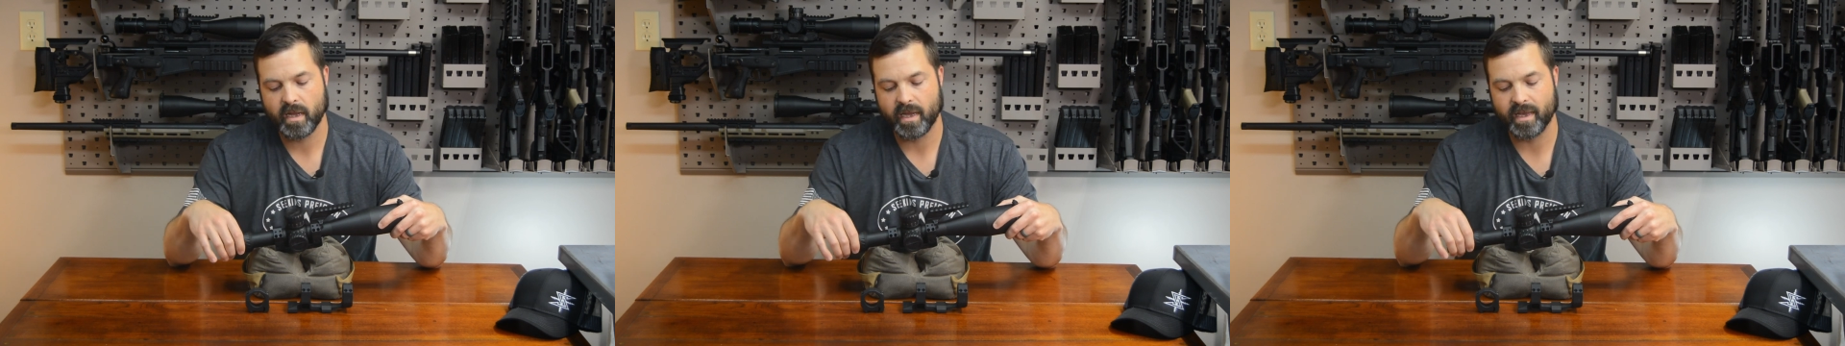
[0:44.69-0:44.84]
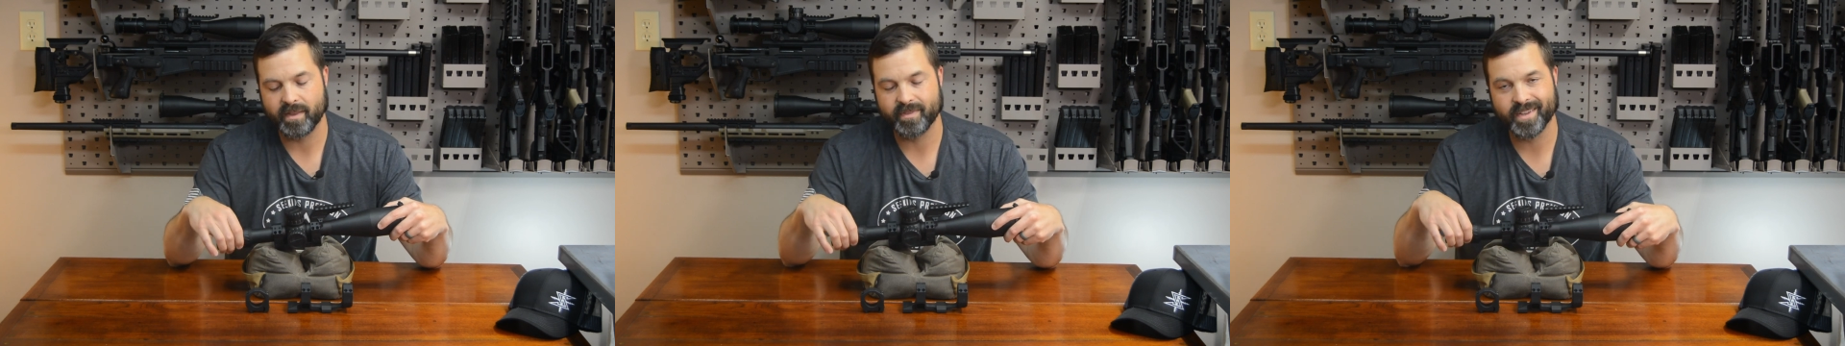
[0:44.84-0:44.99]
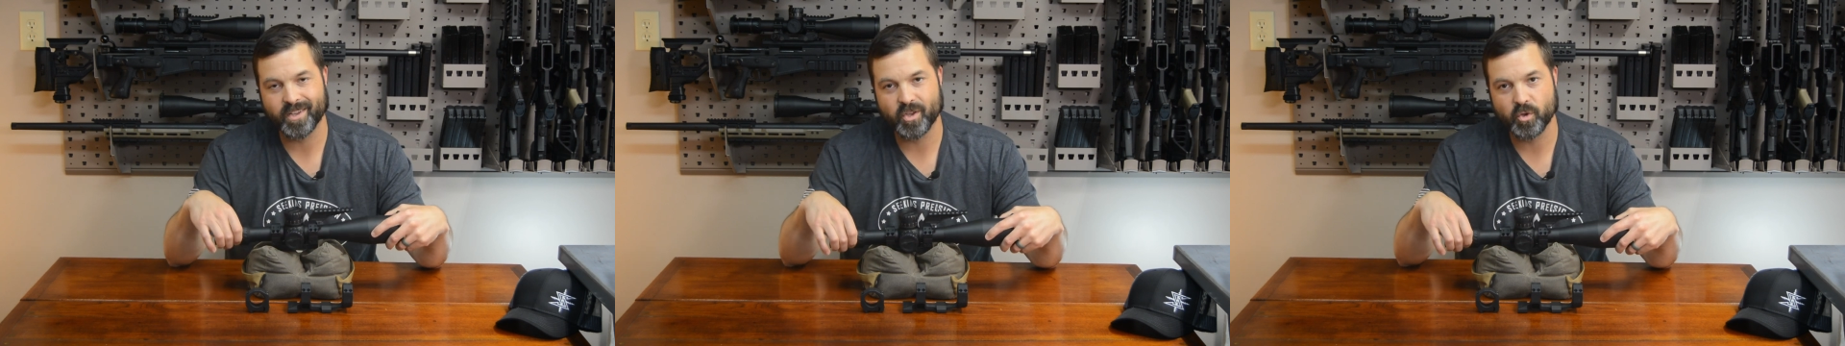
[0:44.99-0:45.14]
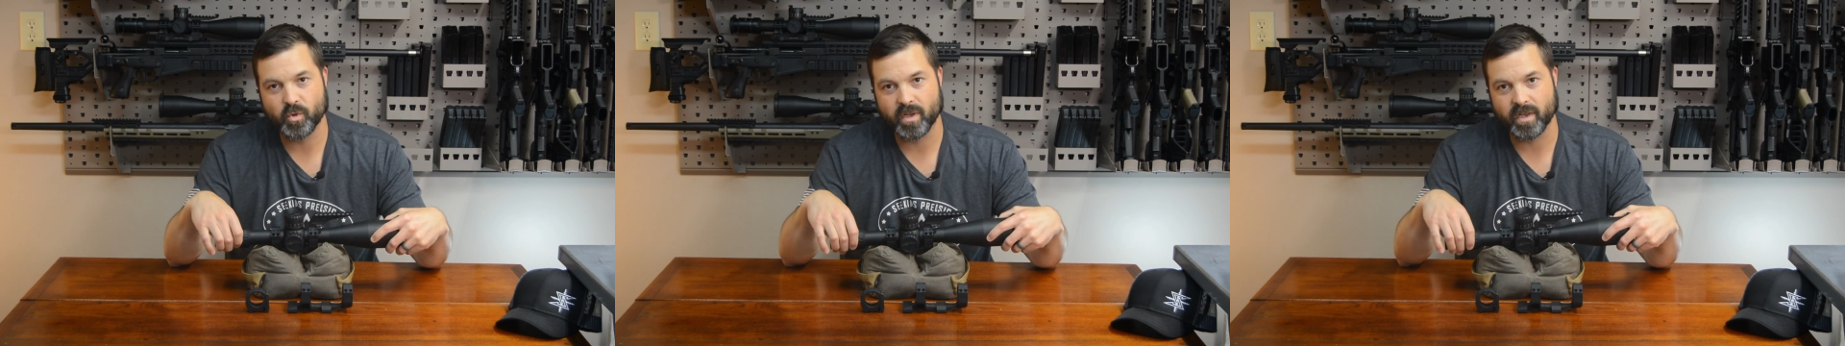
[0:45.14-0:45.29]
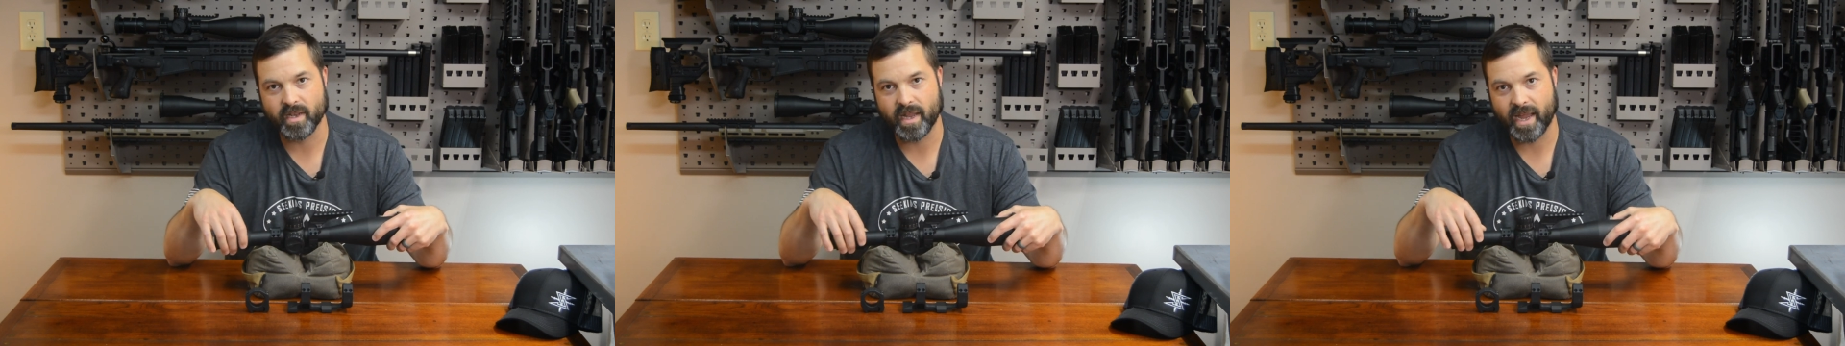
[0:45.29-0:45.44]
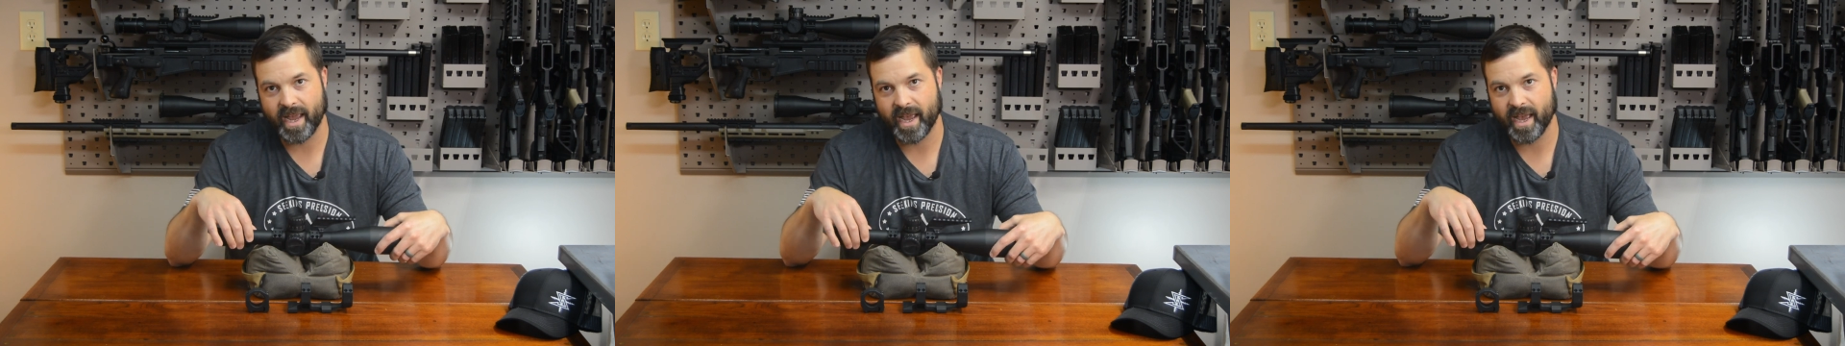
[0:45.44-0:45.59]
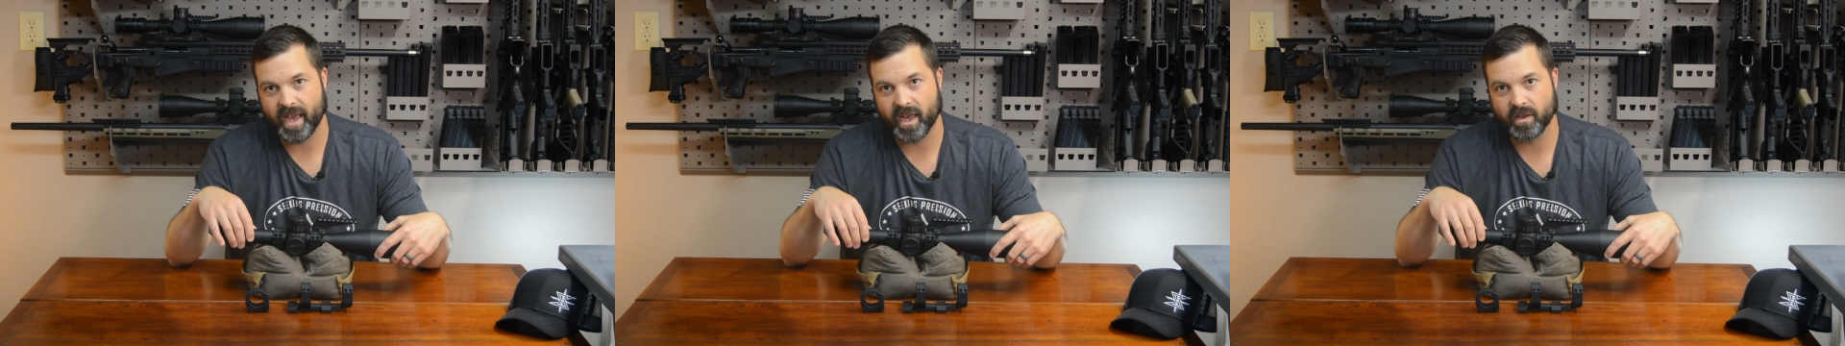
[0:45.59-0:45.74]
and then you can
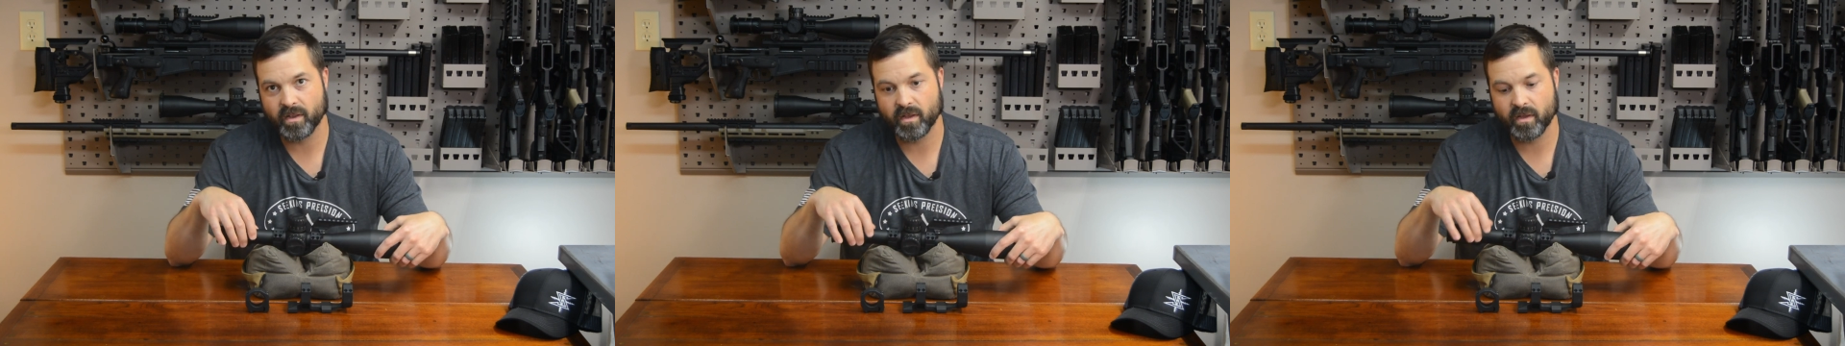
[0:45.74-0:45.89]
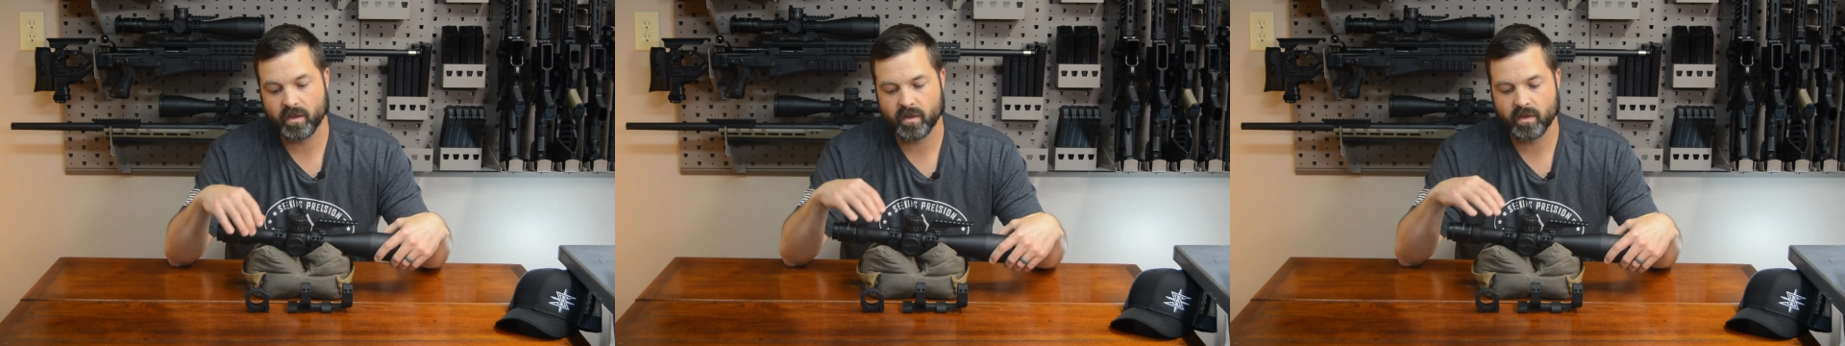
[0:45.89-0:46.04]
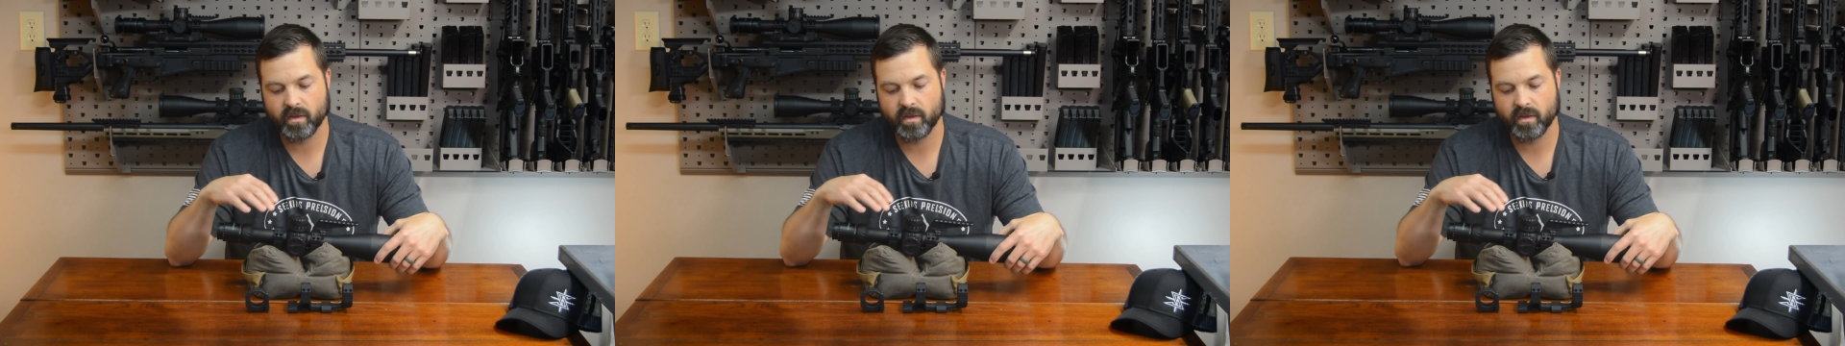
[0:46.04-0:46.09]
add